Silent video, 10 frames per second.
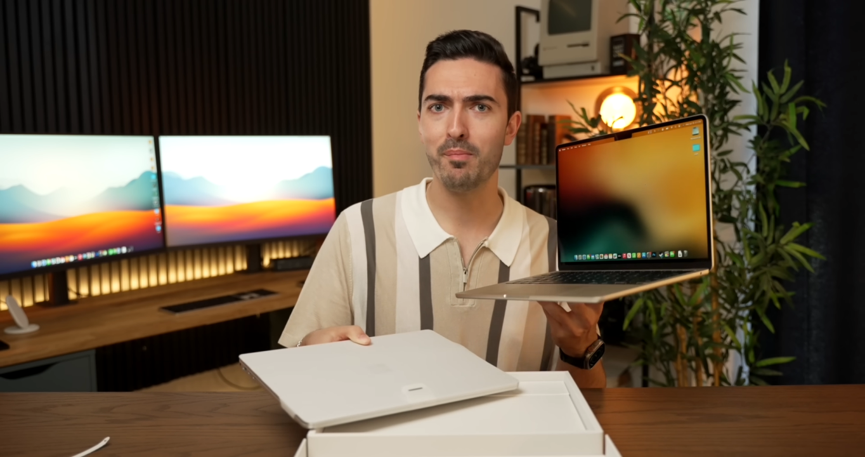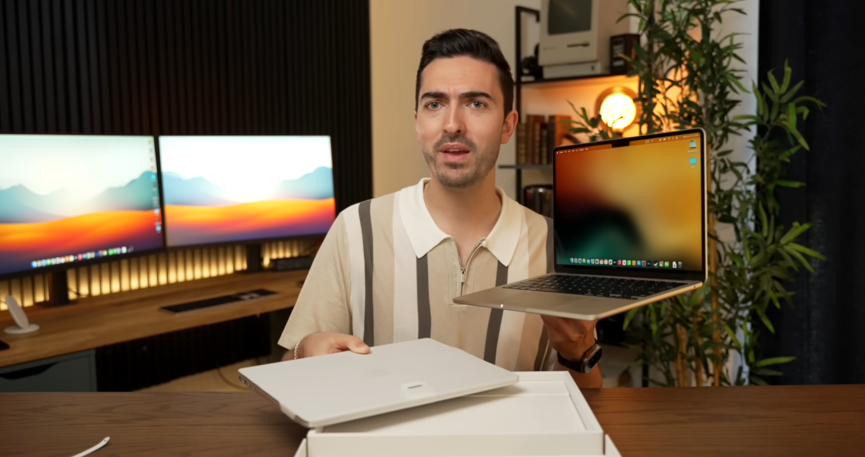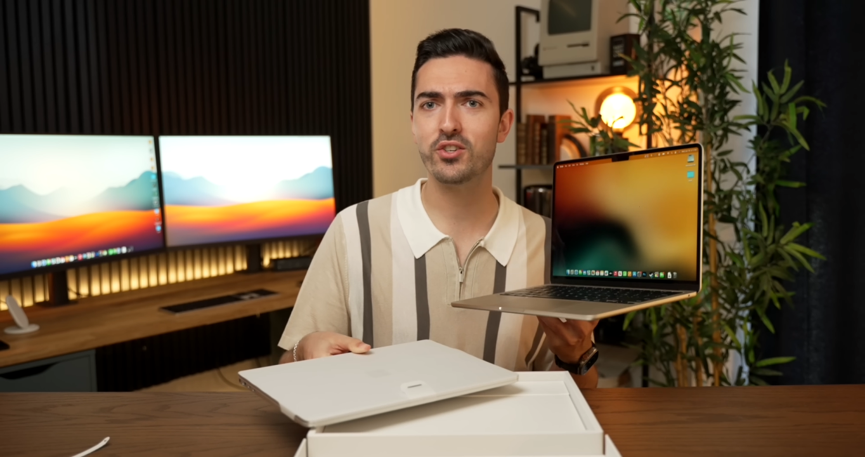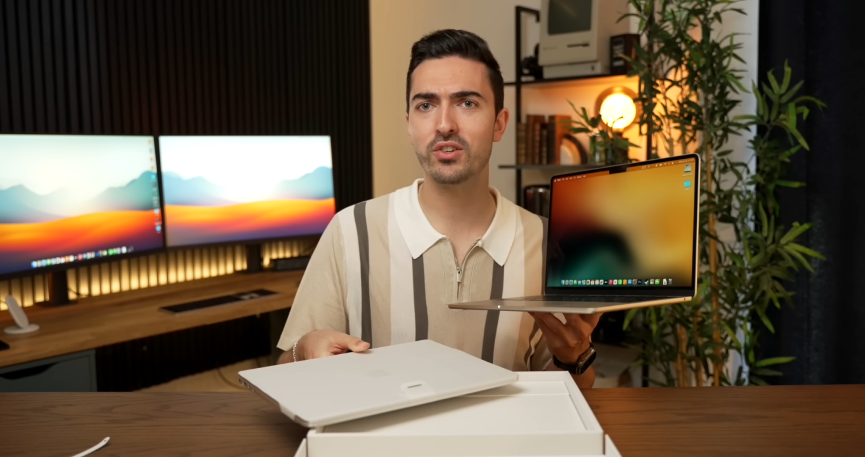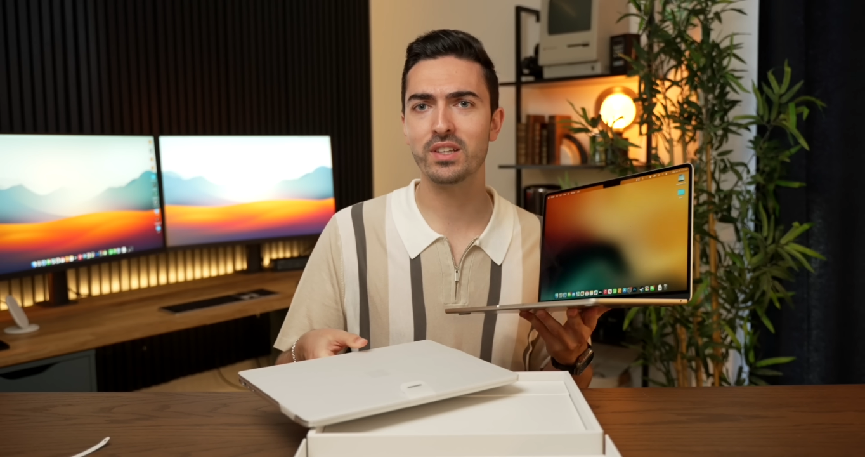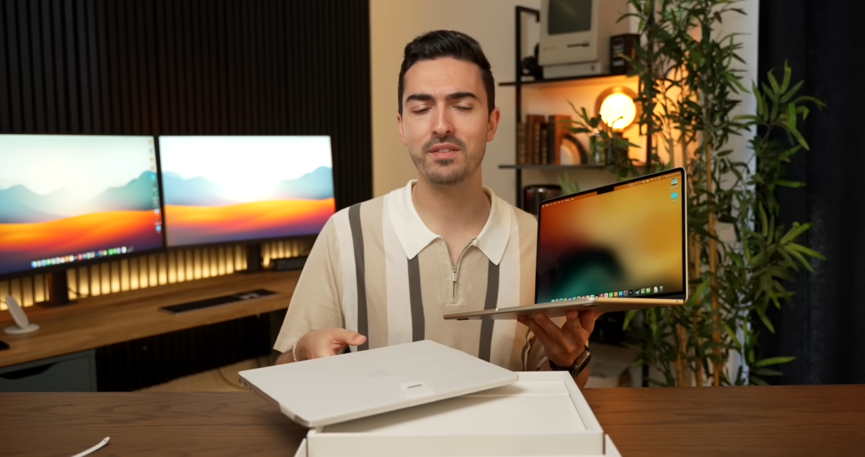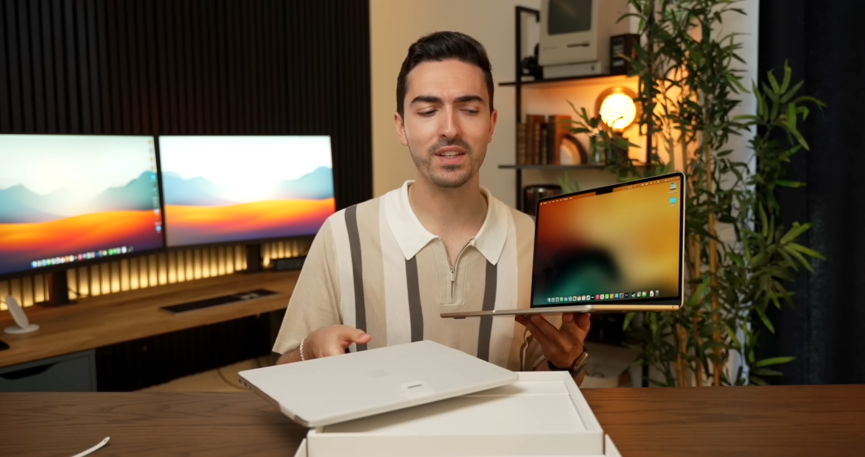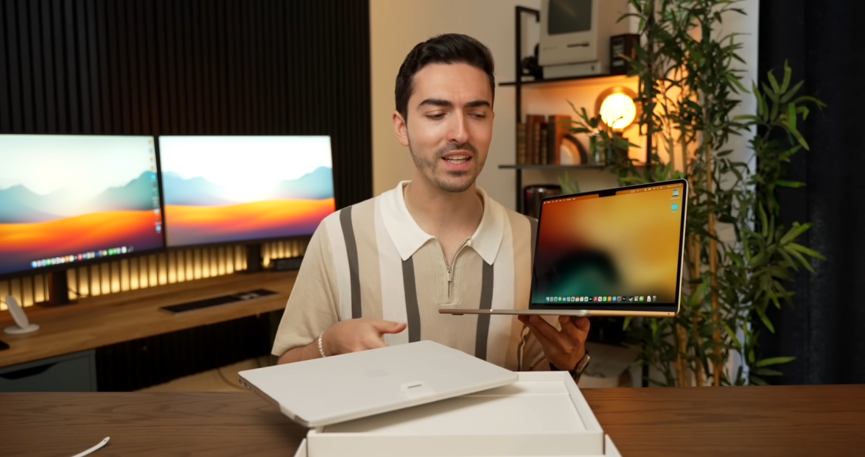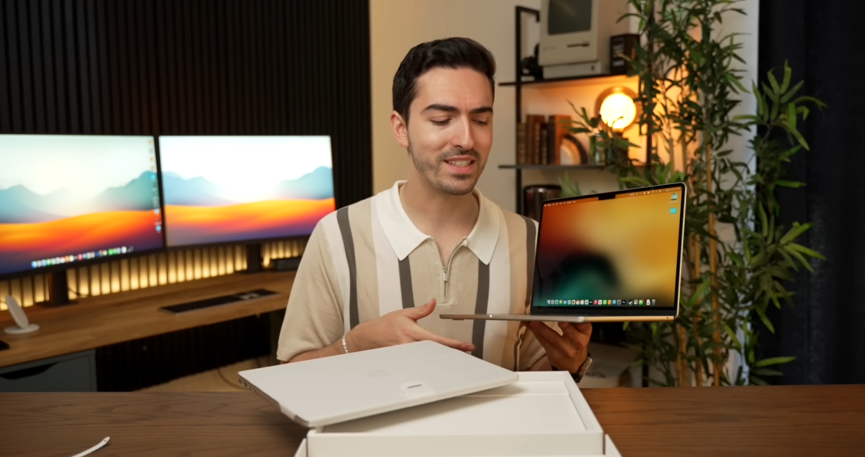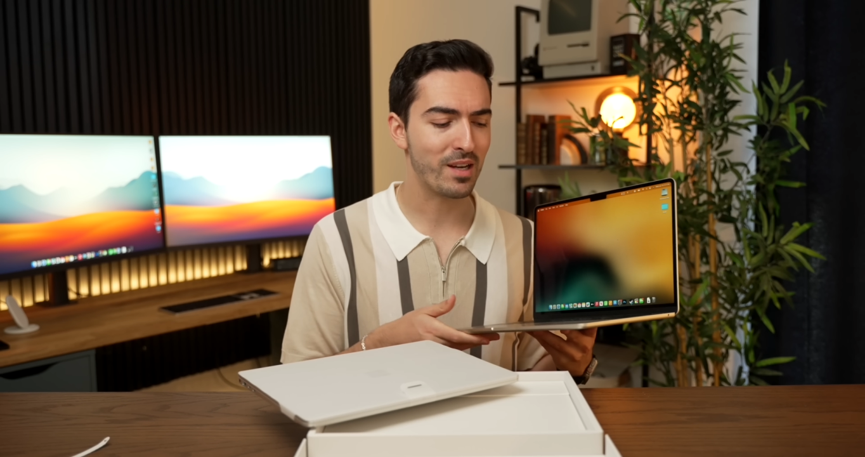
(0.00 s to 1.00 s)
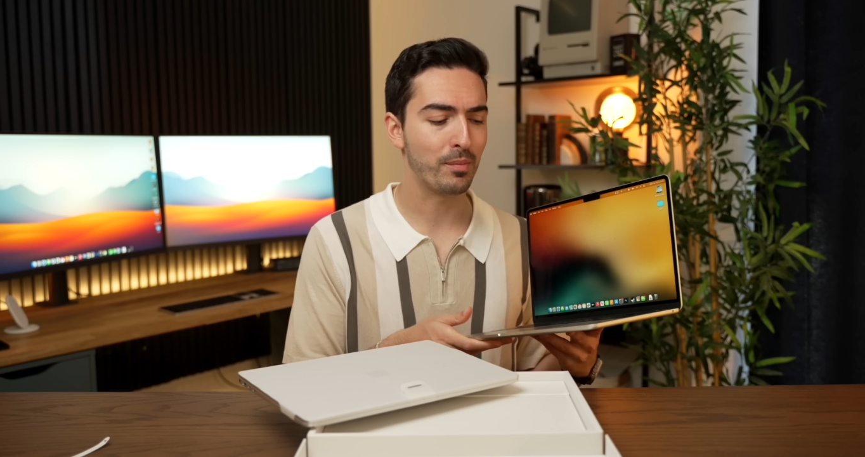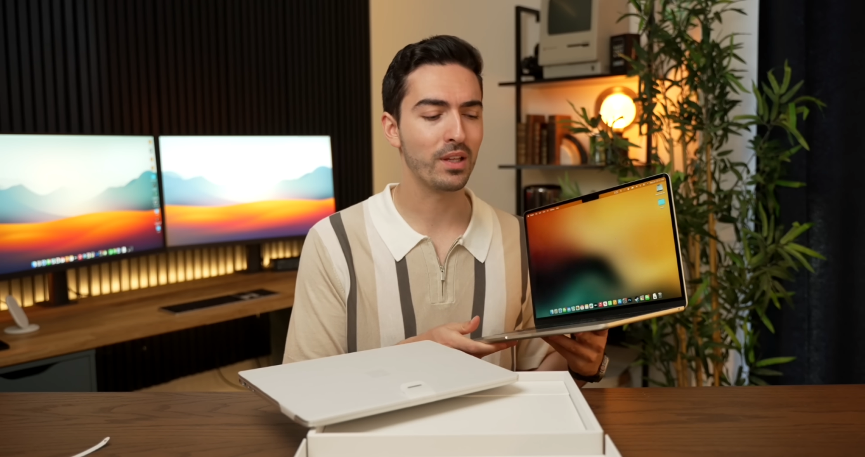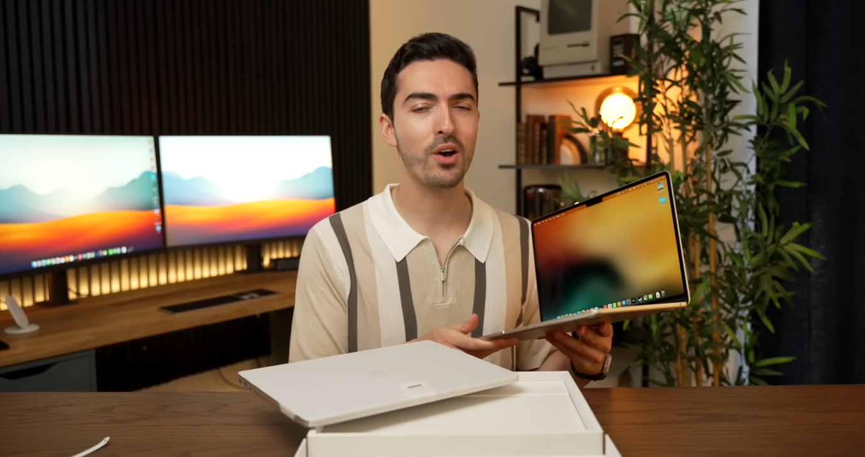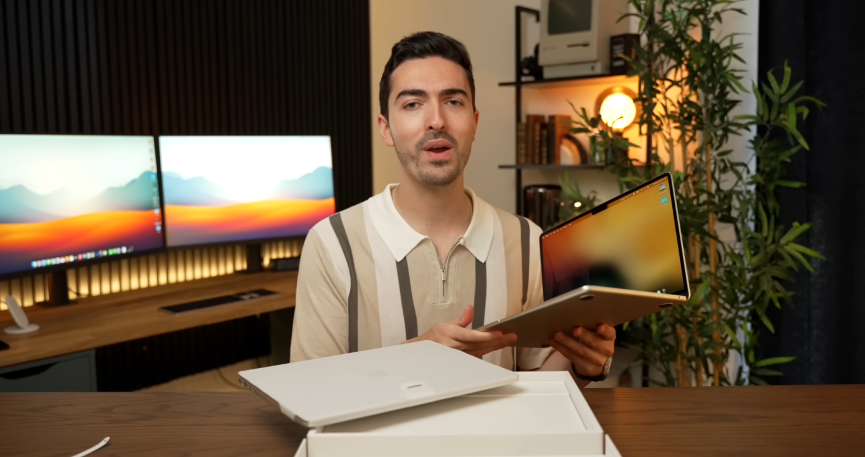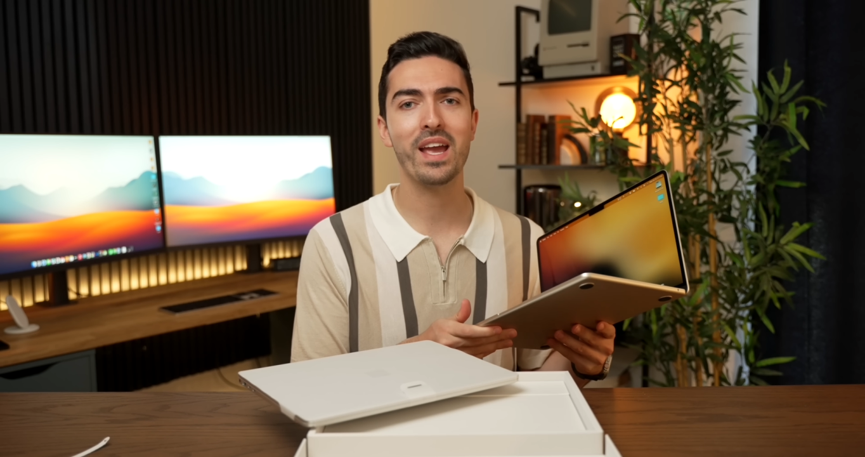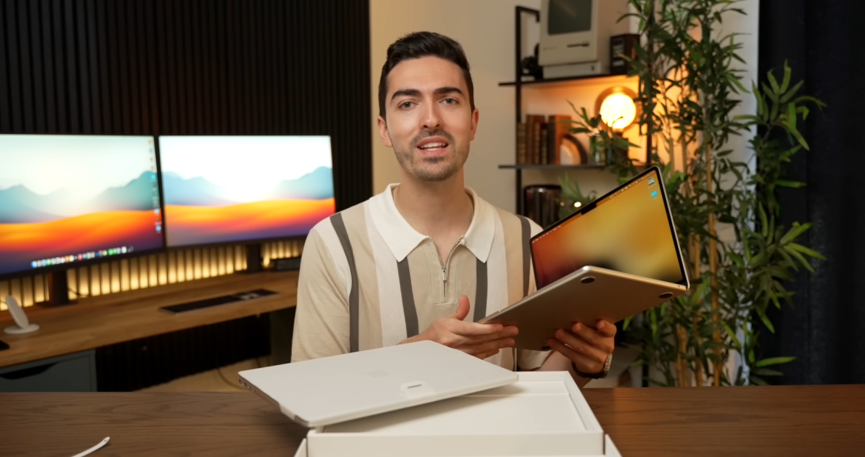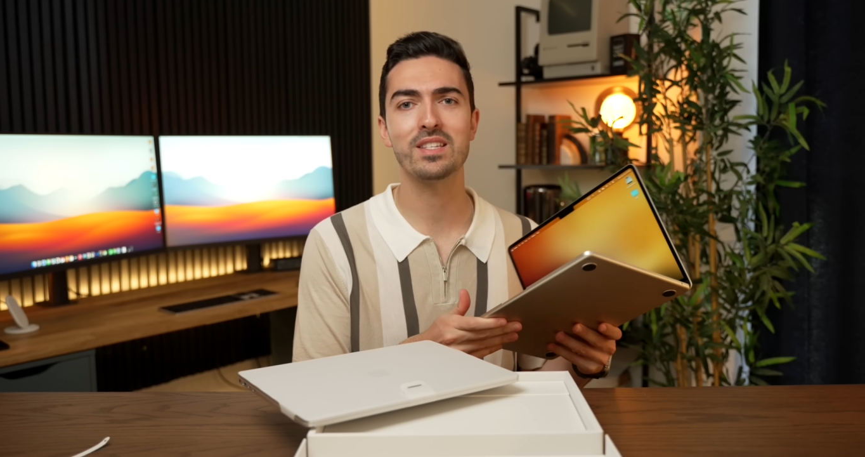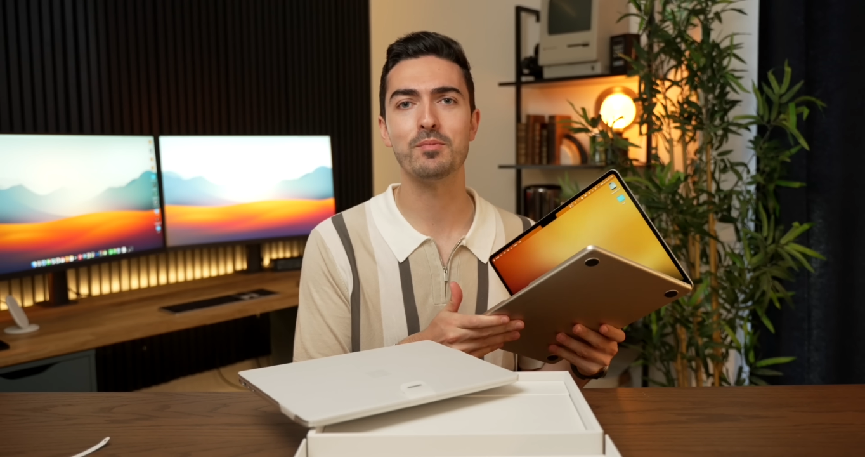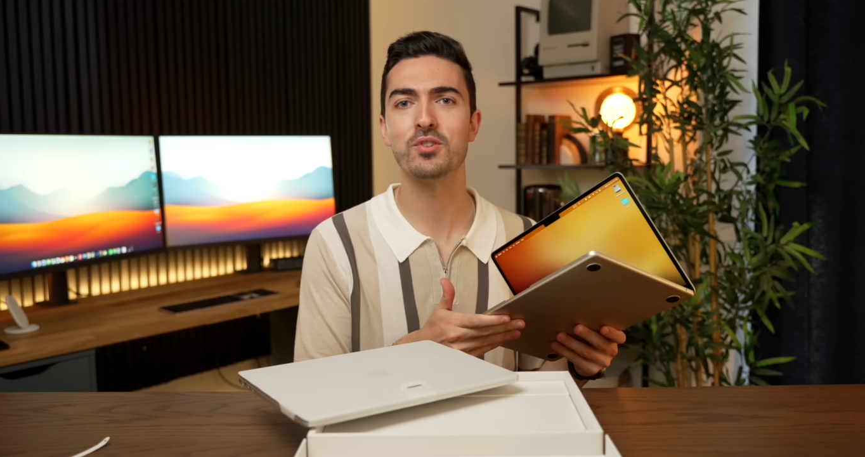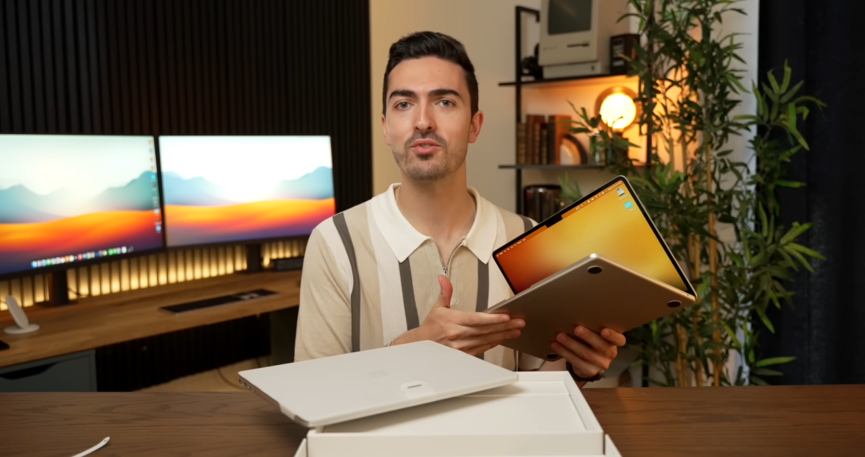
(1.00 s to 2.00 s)
make sure to leave a like down below and
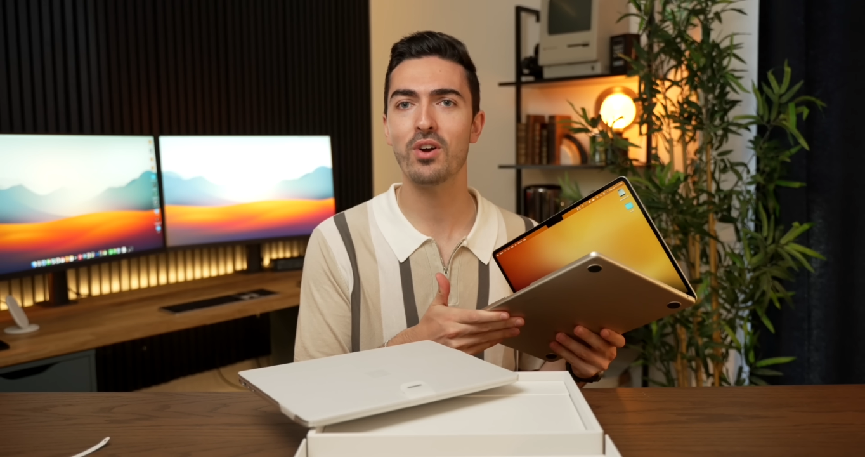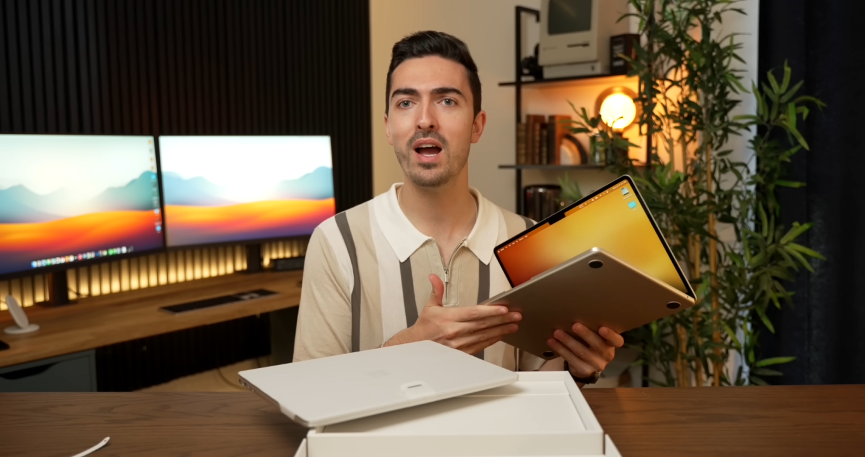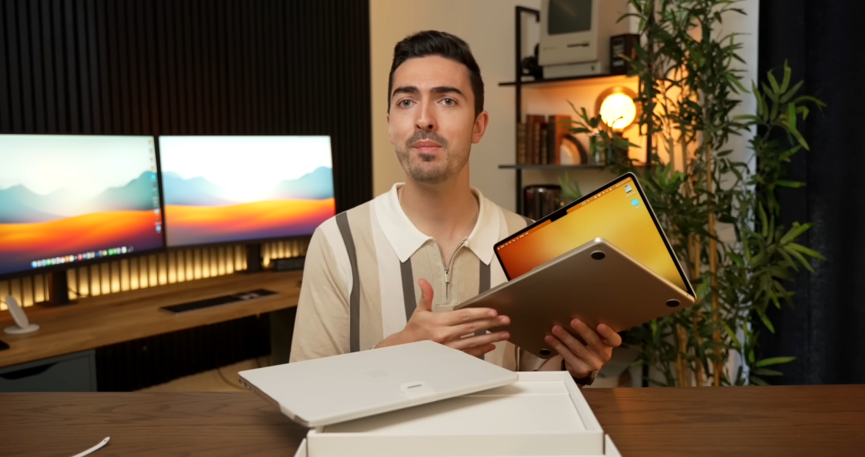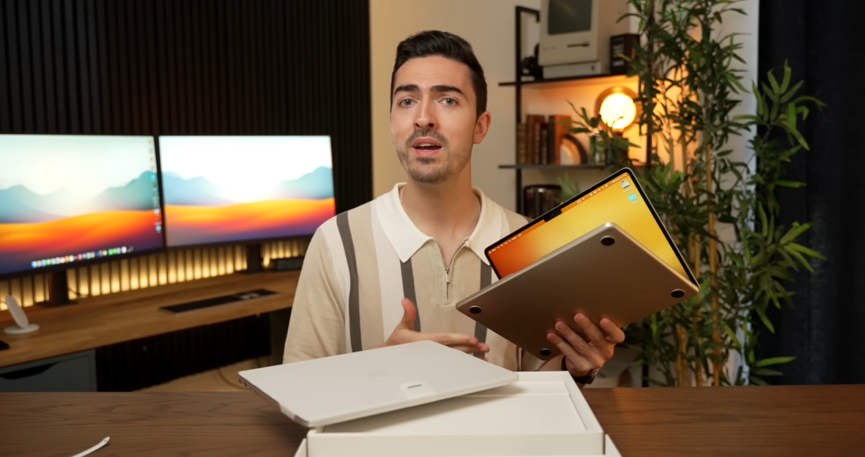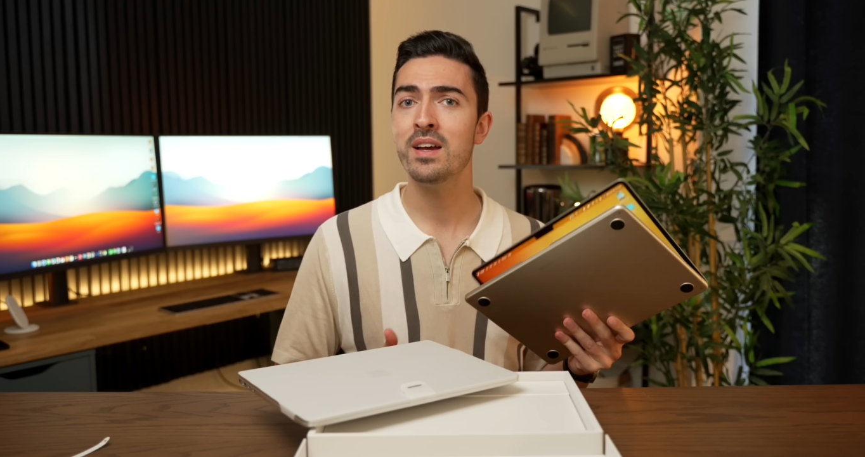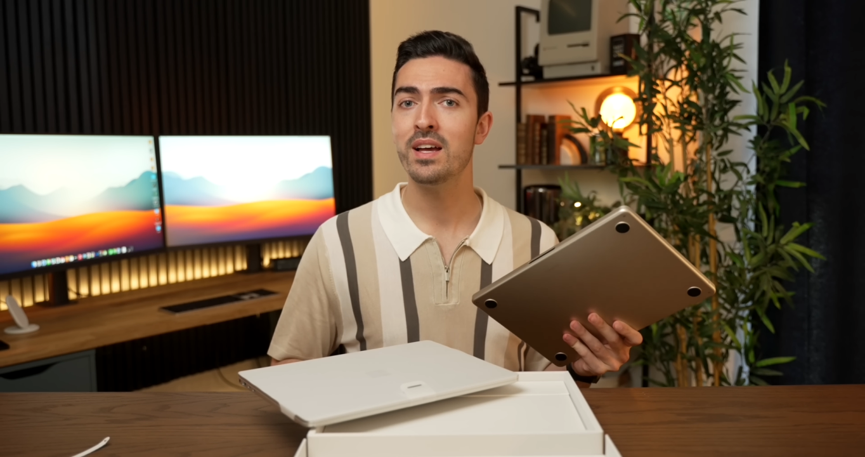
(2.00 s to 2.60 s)
subscribe.